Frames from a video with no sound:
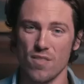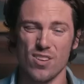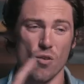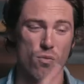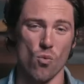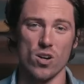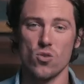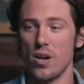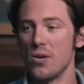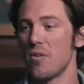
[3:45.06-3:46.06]
If you go from
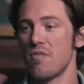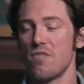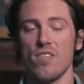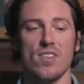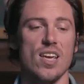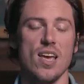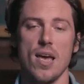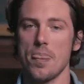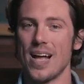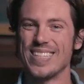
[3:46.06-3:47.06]
120 to 150,
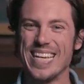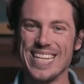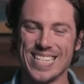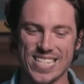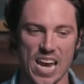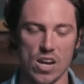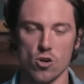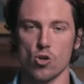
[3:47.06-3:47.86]
that's insane.